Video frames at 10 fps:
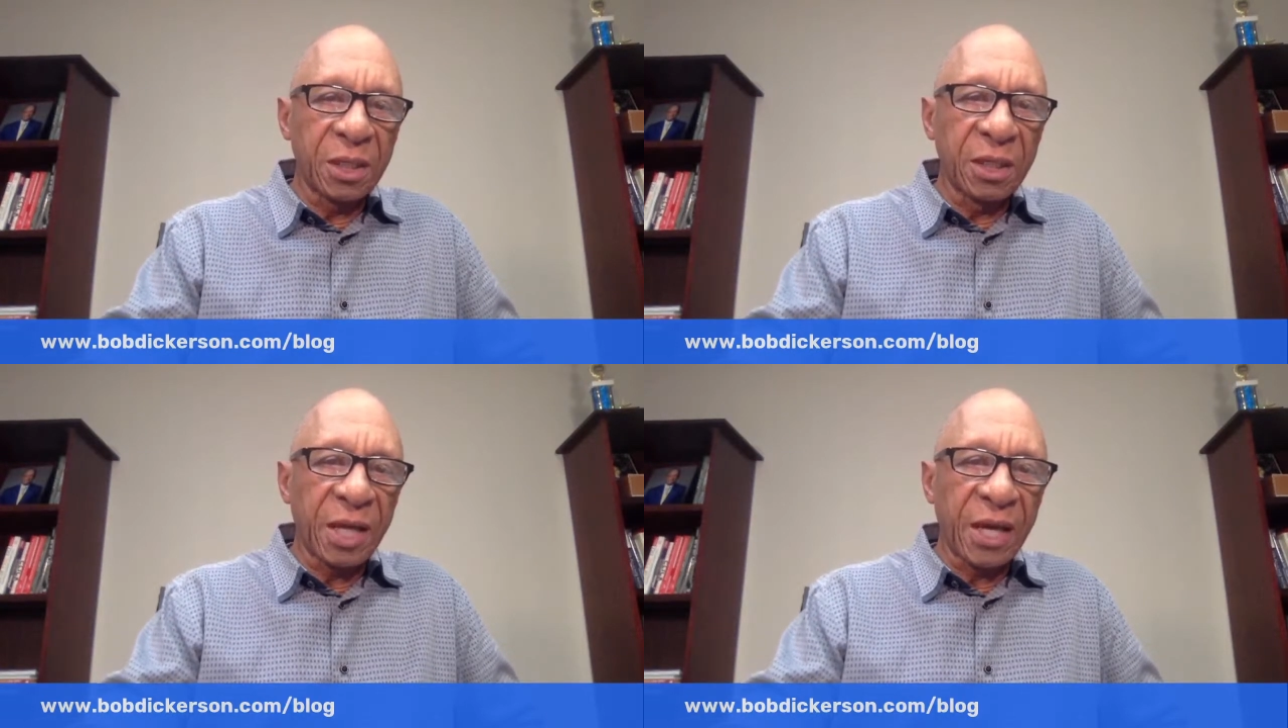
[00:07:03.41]

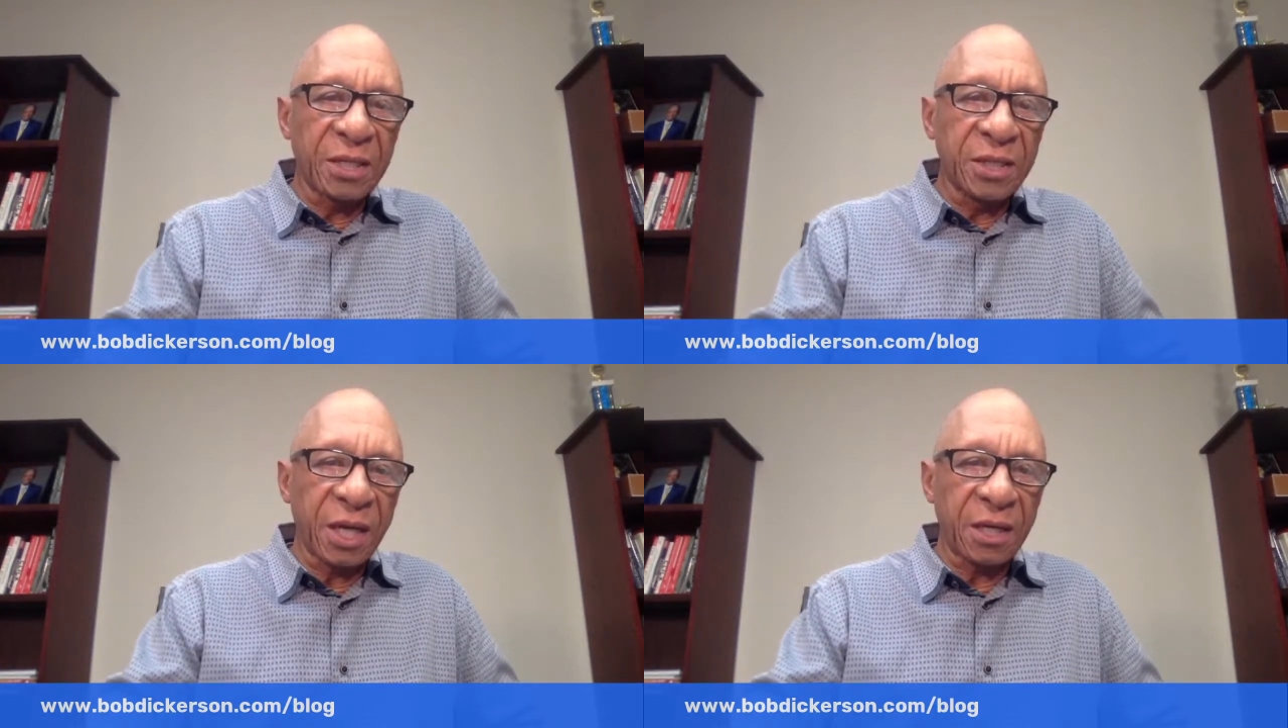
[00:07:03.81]
in the
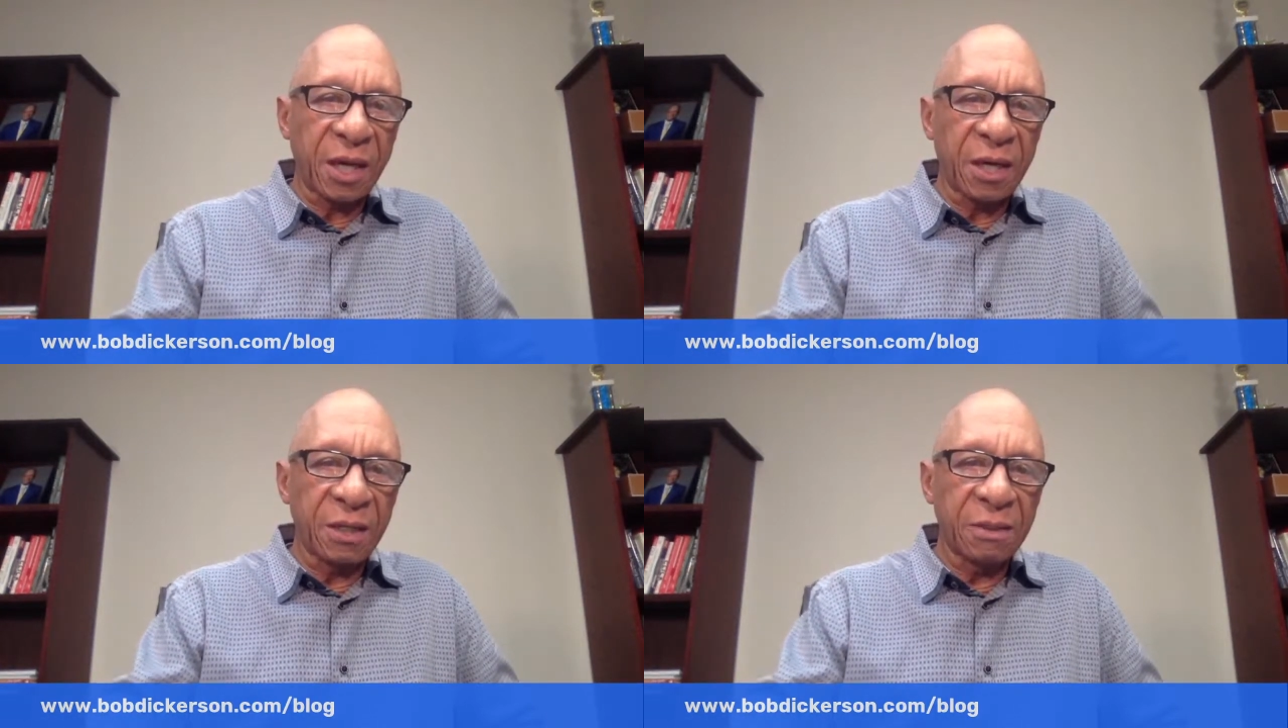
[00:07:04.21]
last
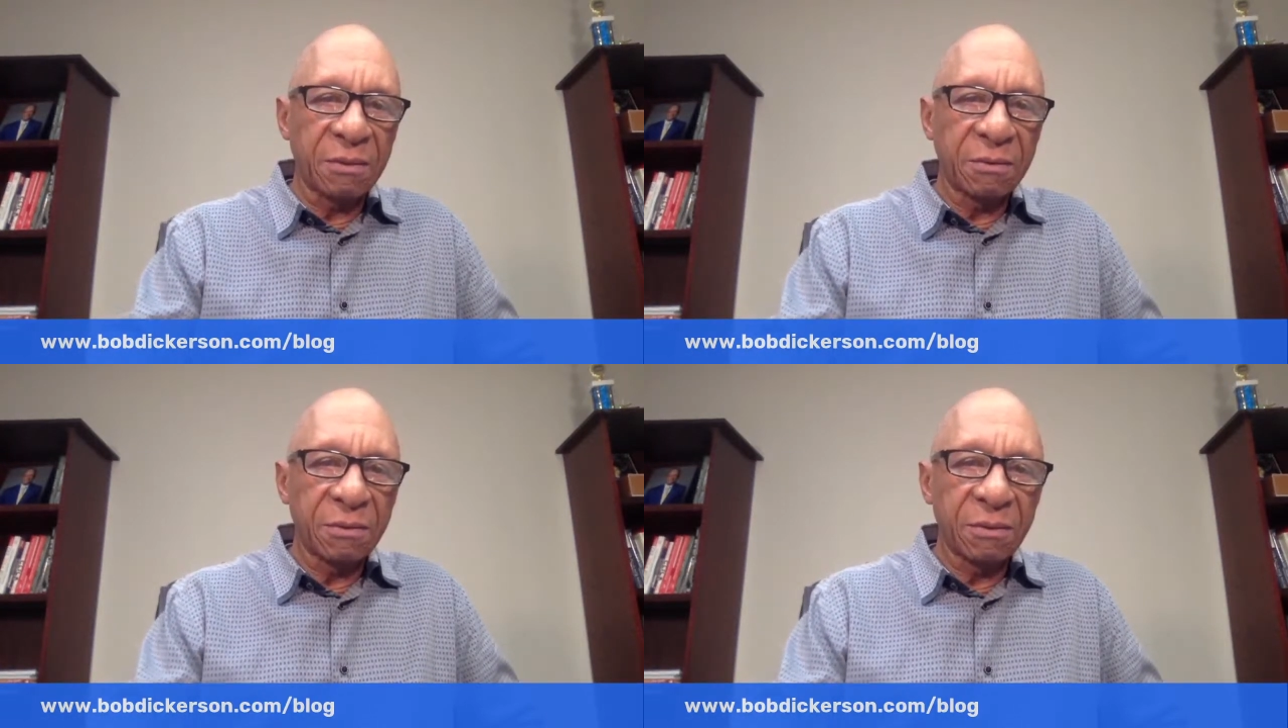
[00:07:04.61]
decade
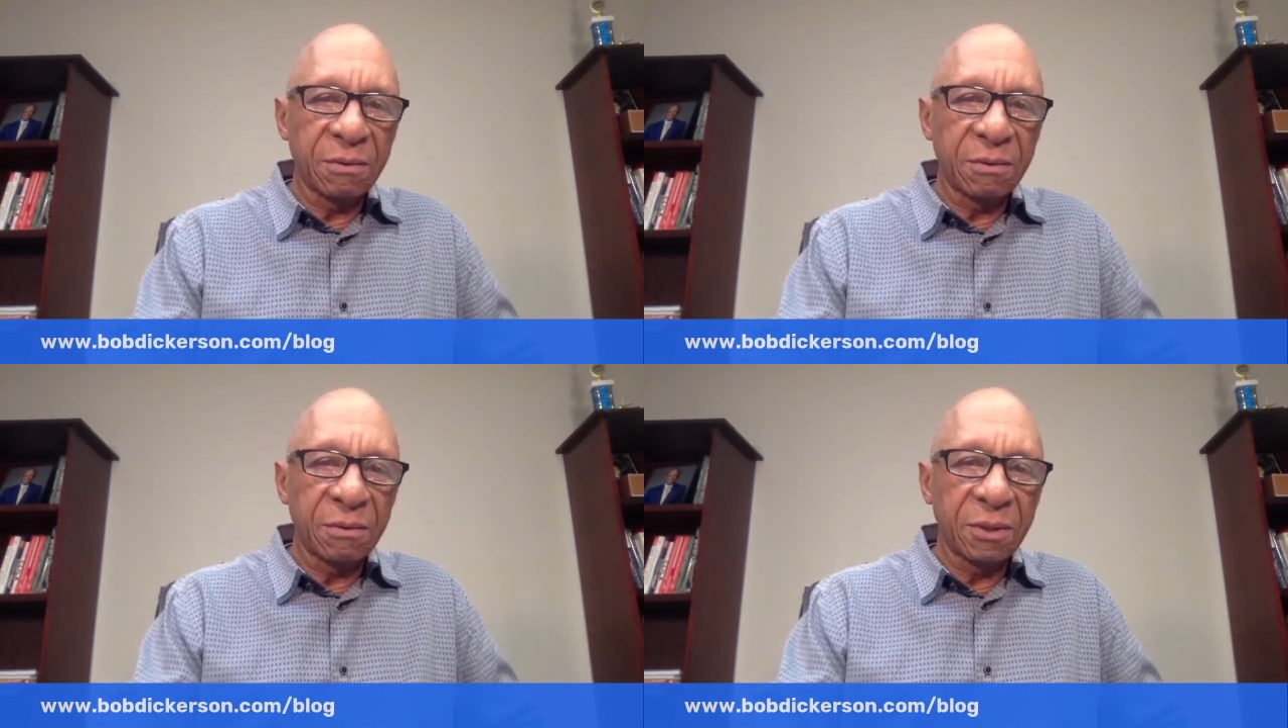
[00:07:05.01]

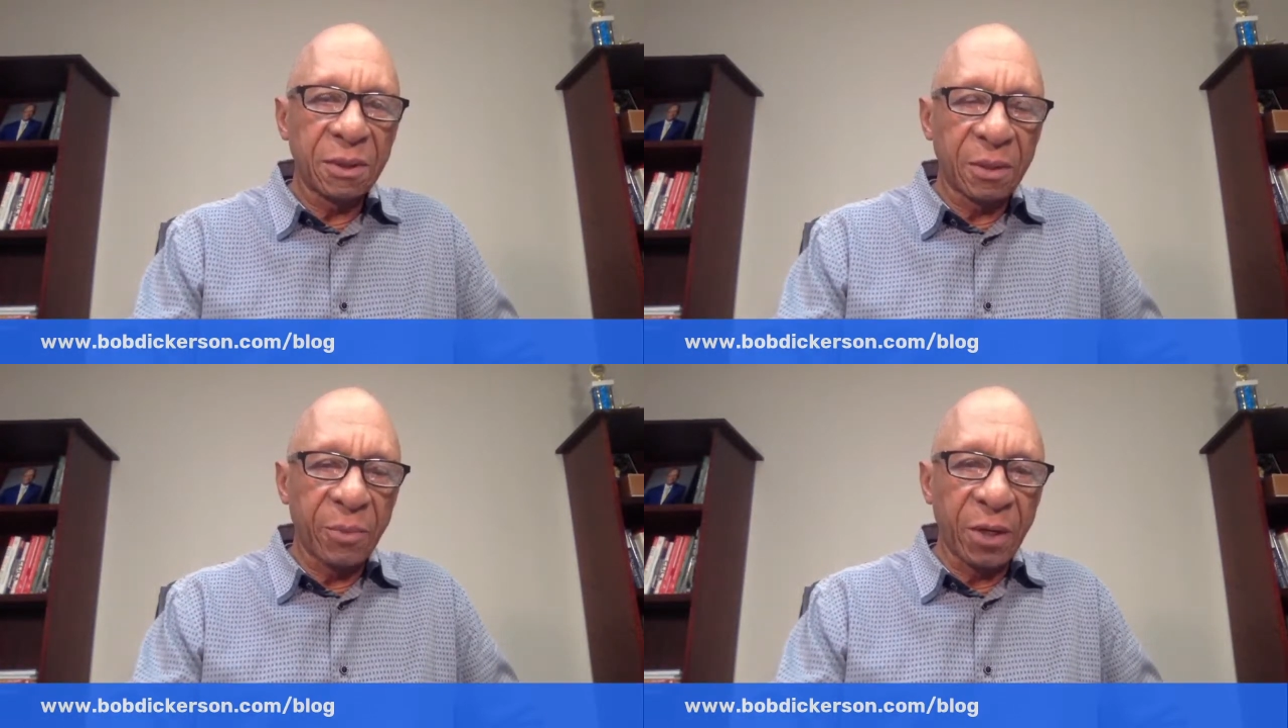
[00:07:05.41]

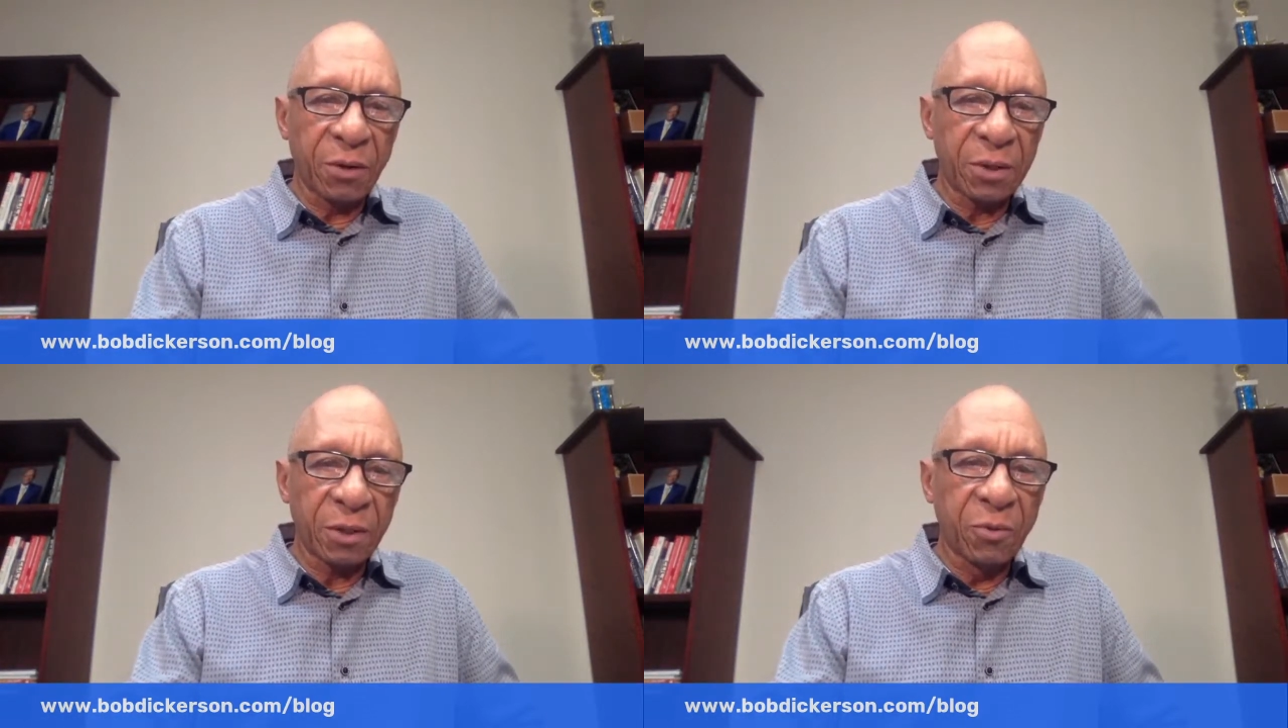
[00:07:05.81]
in America.